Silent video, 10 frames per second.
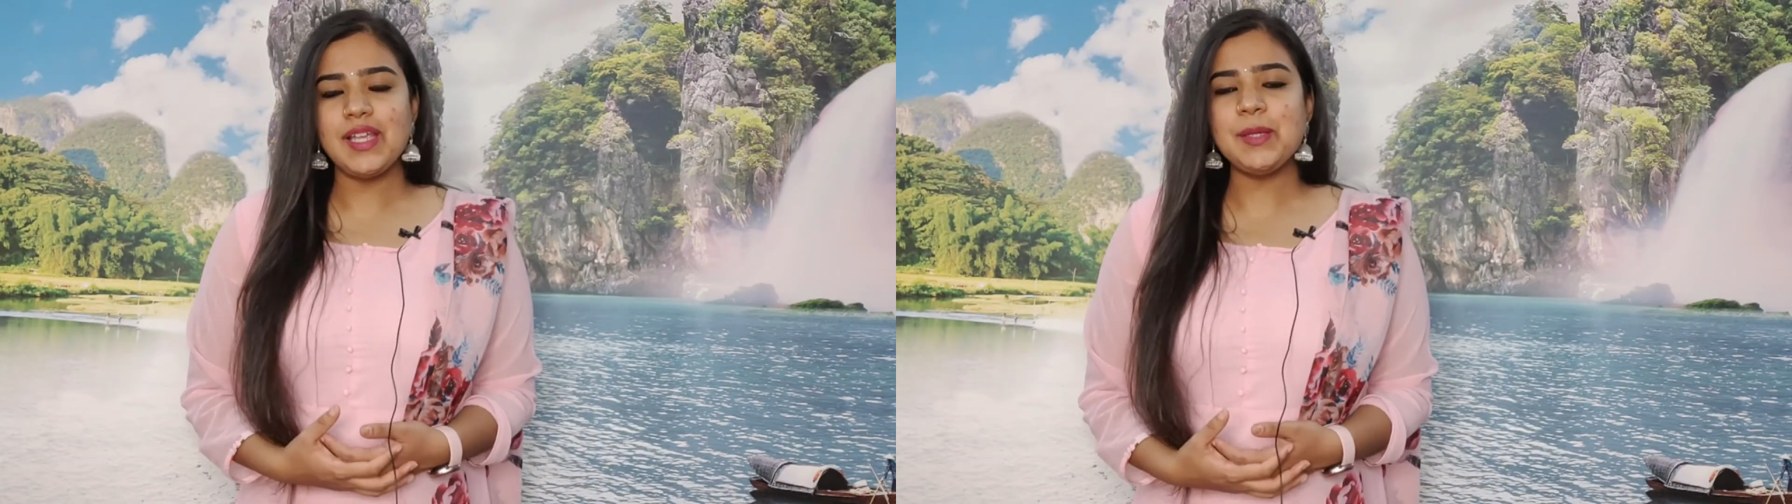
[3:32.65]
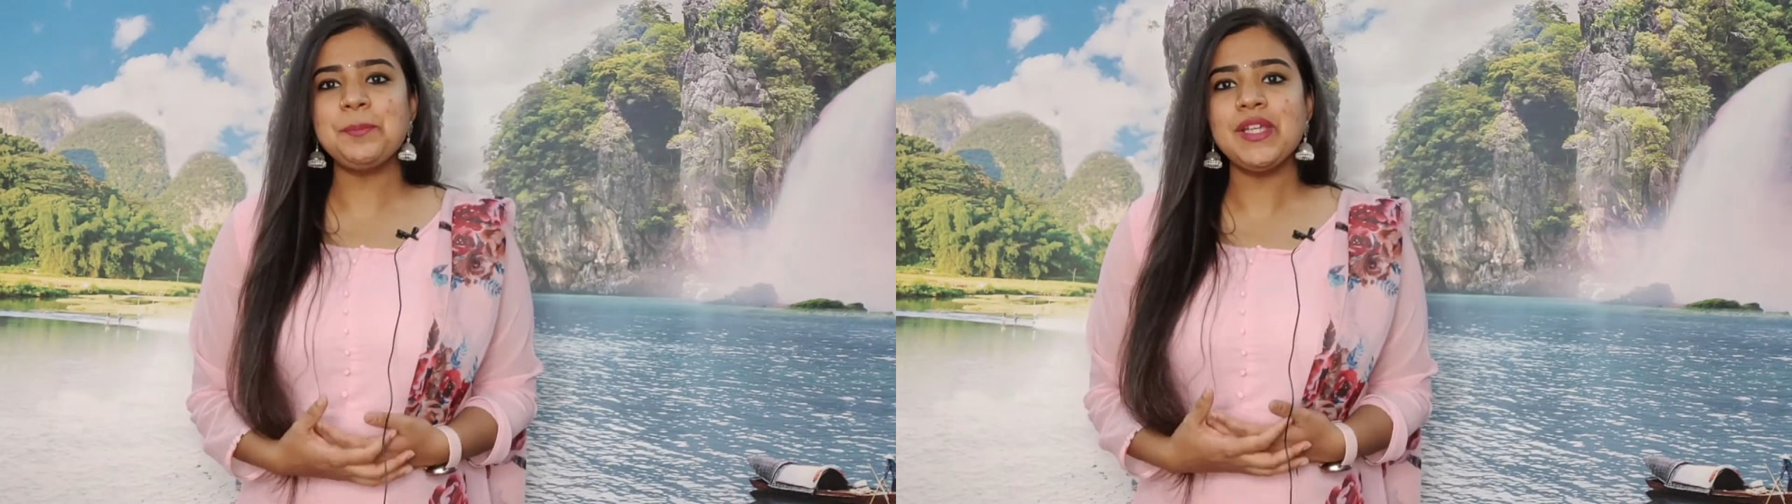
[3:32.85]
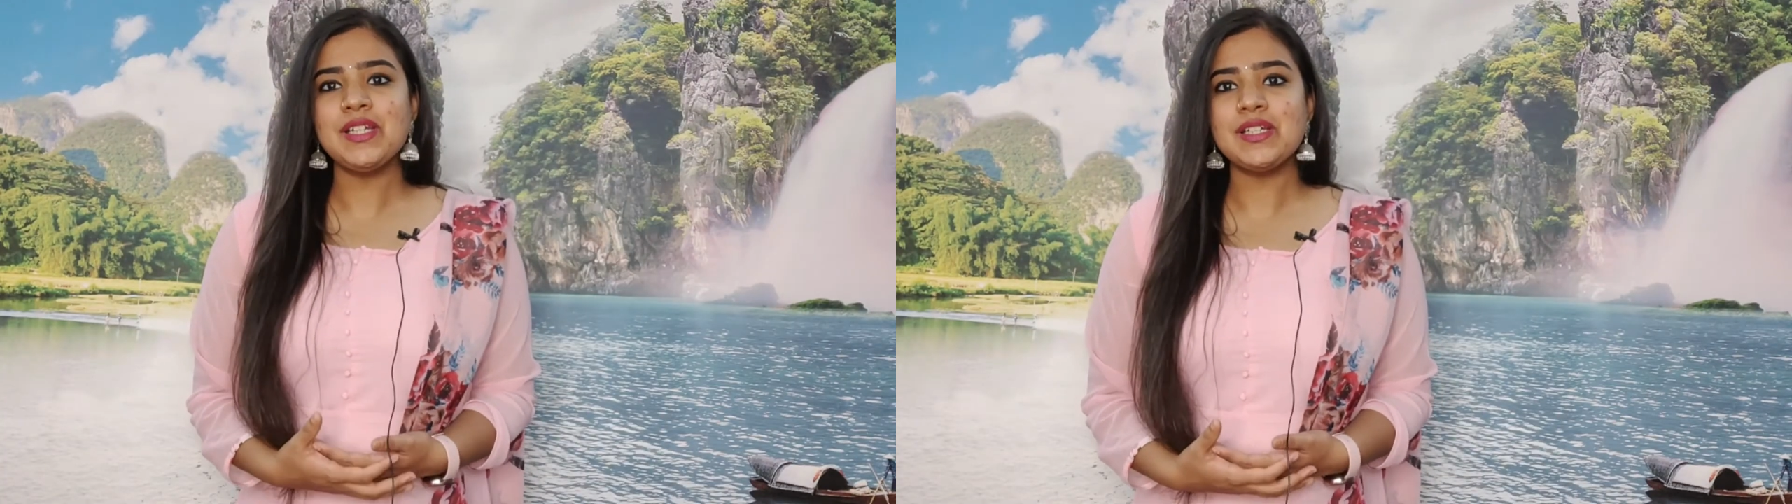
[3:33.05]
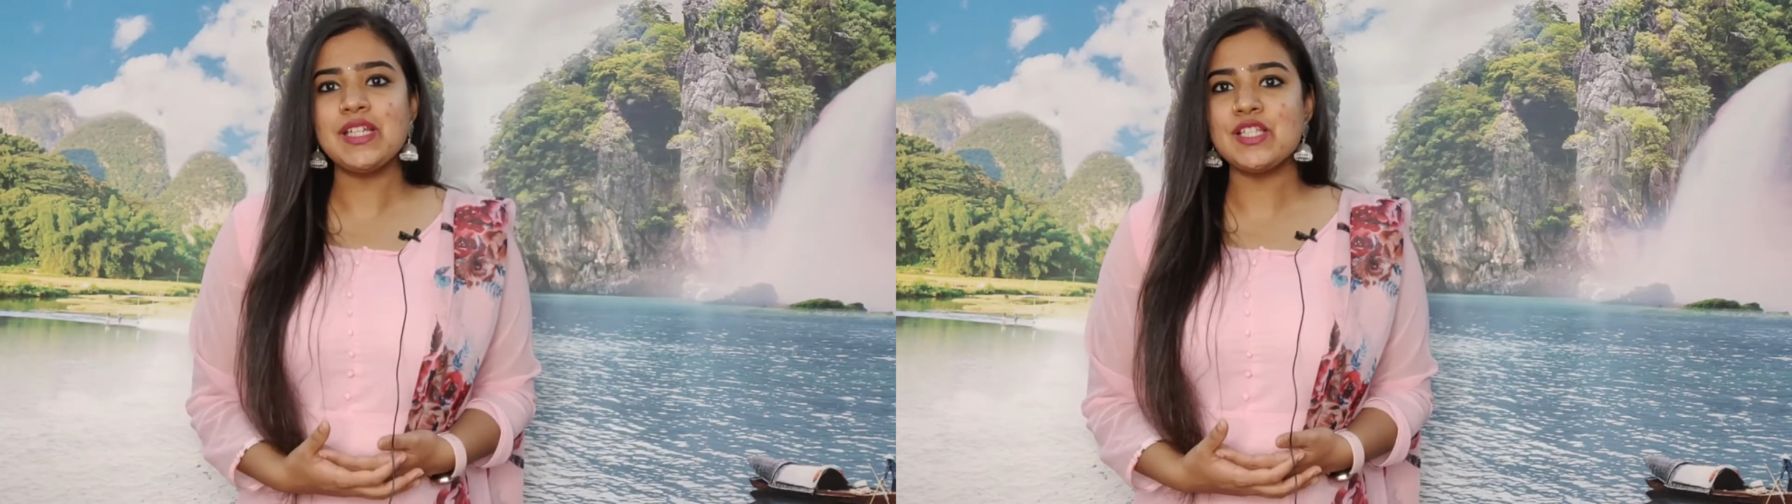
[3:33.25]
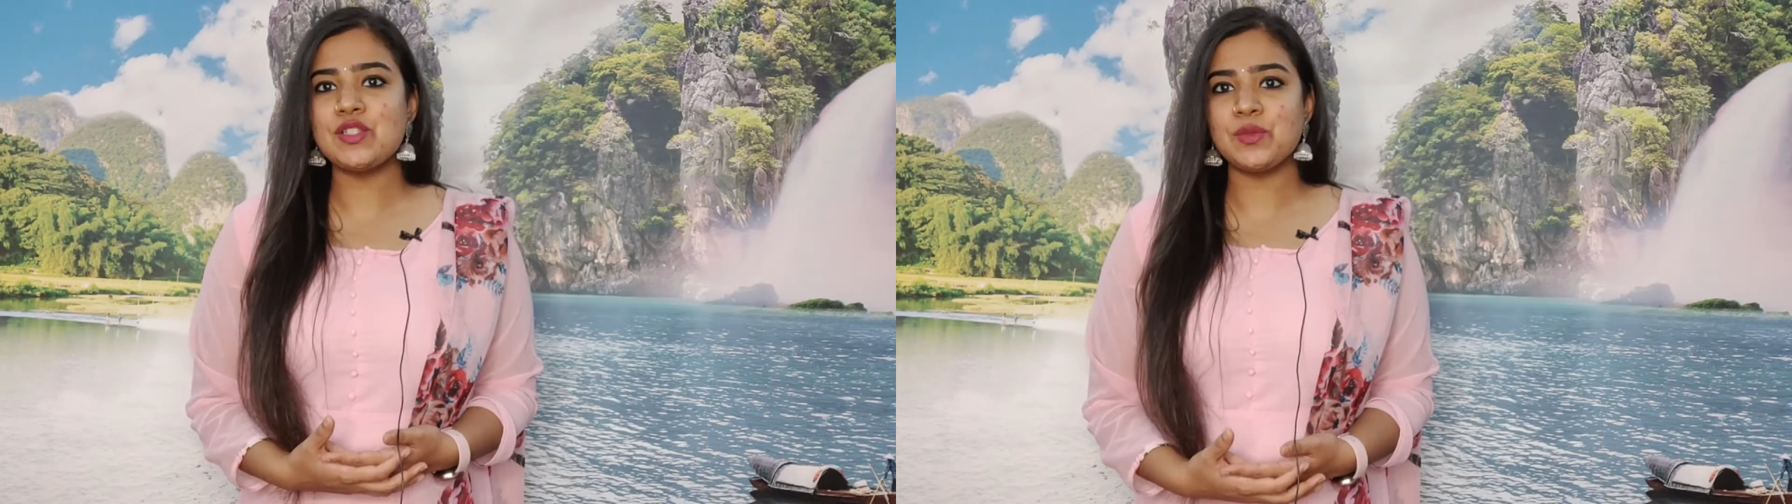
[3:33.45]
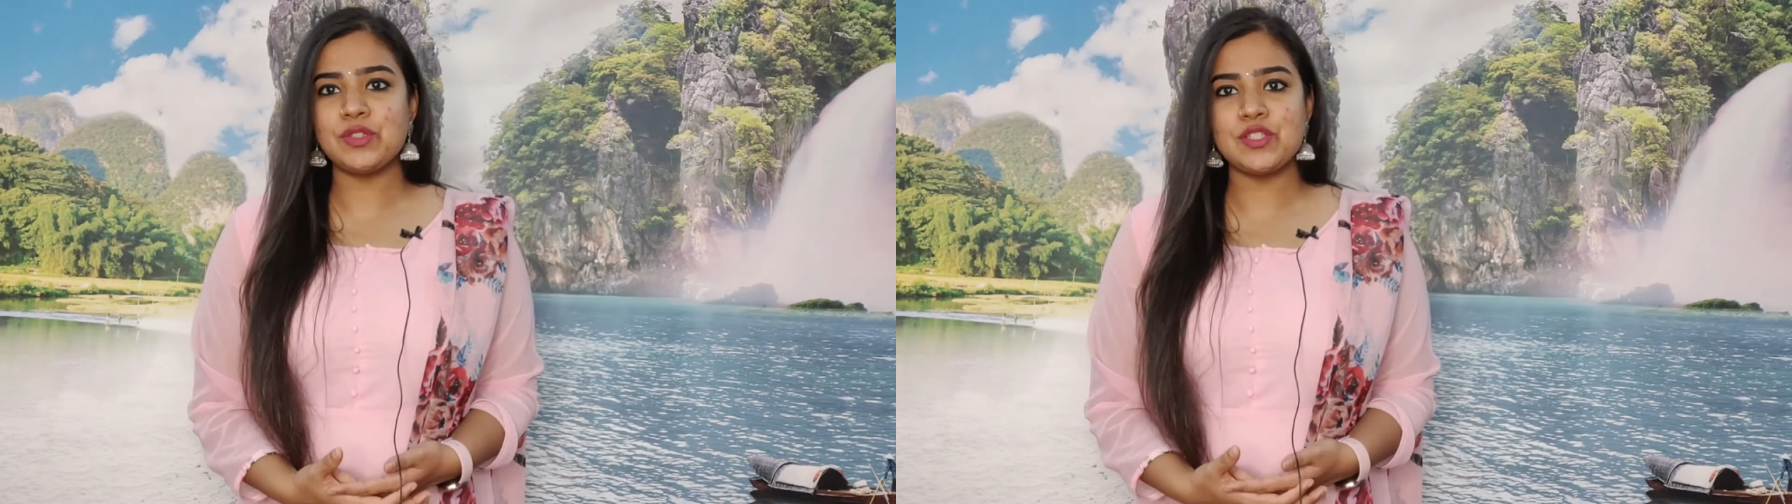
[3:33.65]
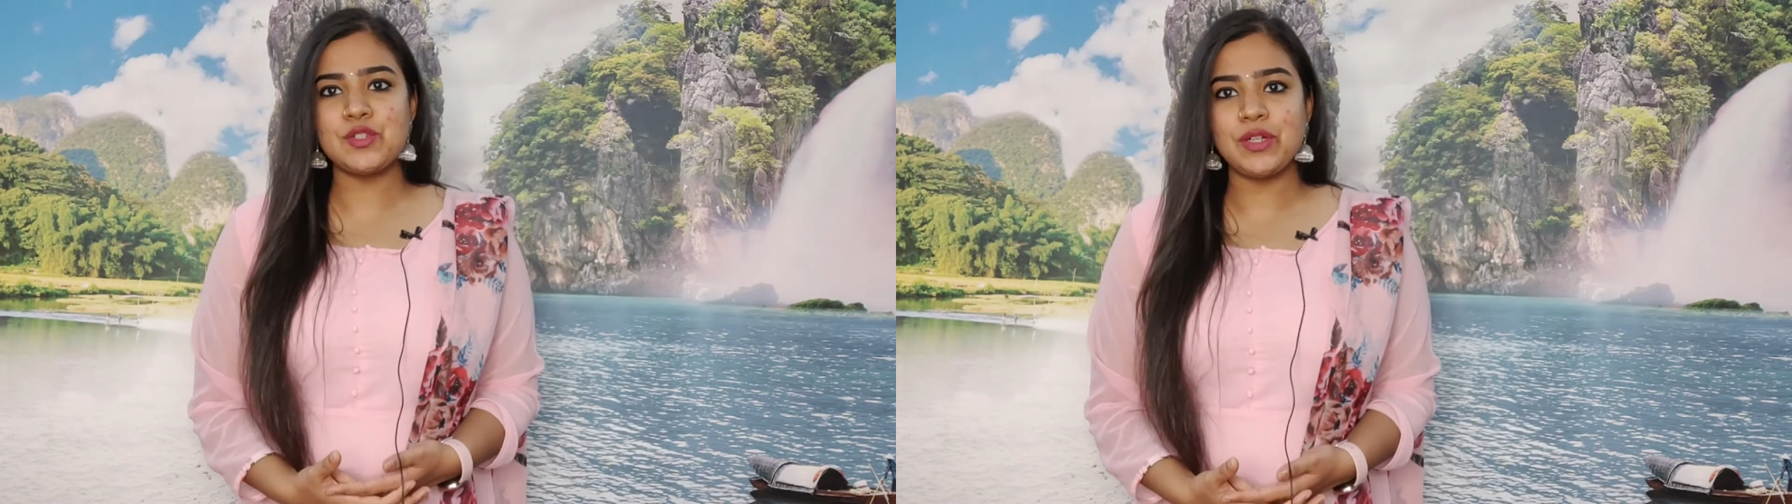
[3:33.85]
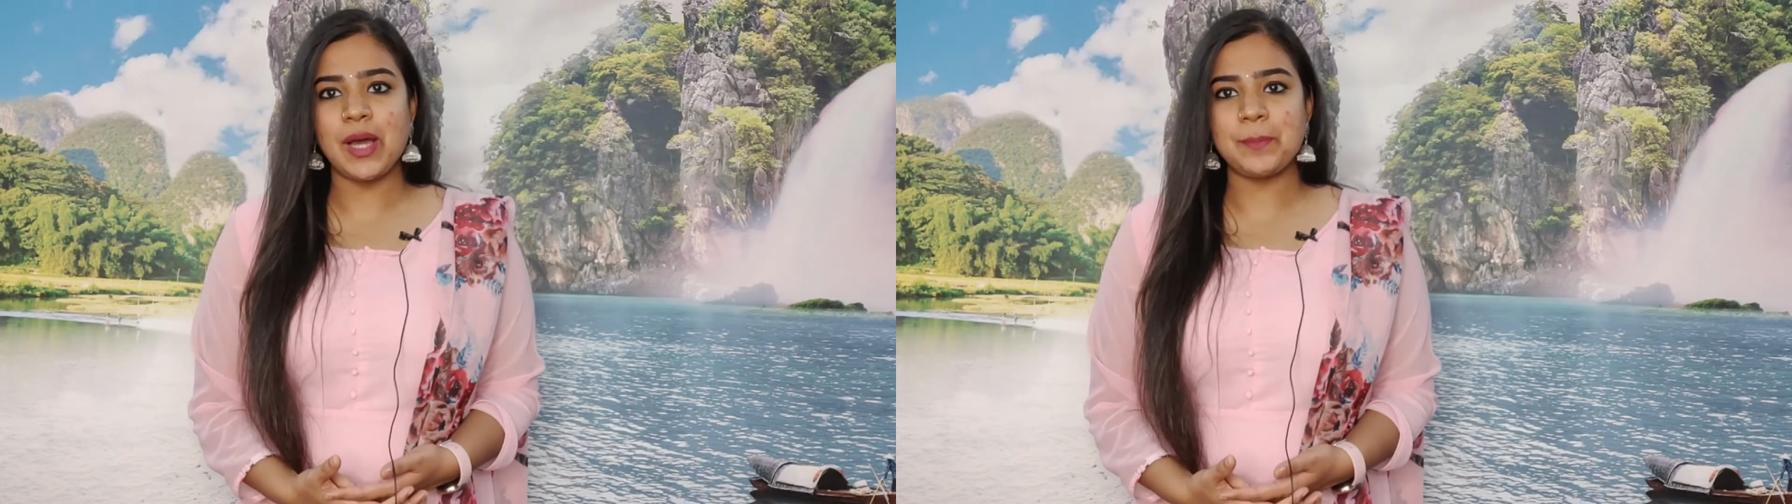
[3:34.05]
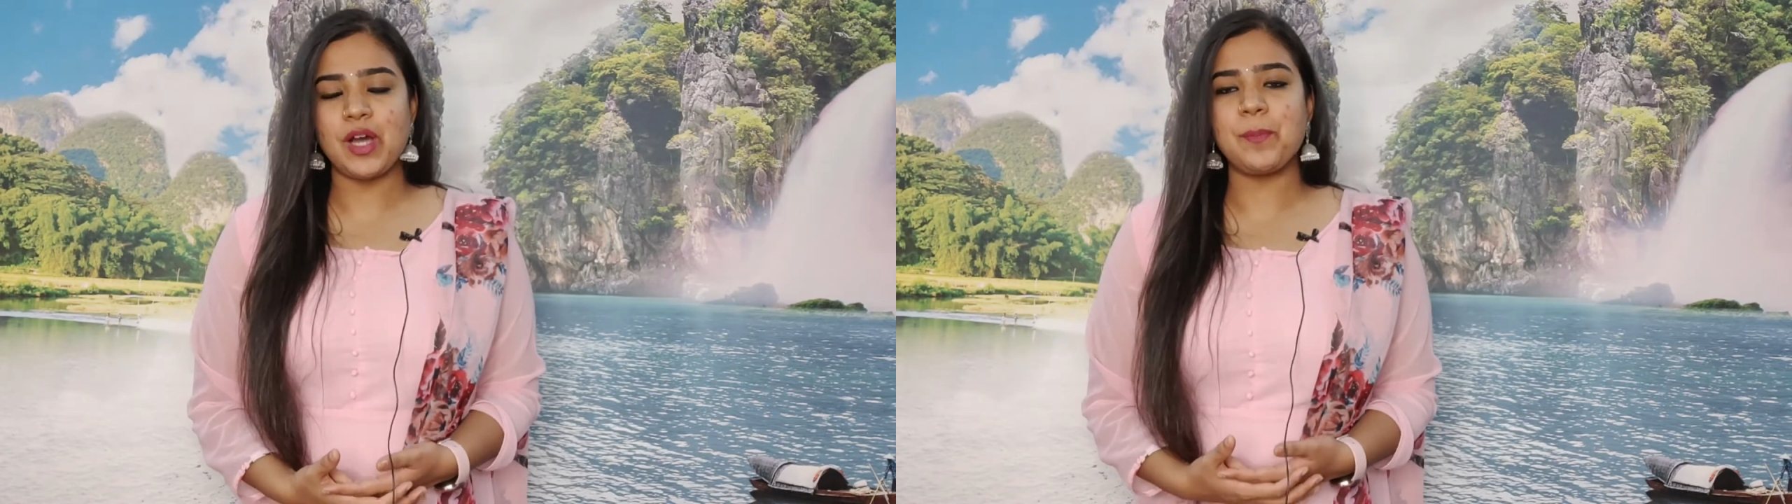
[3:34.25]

immediately stood up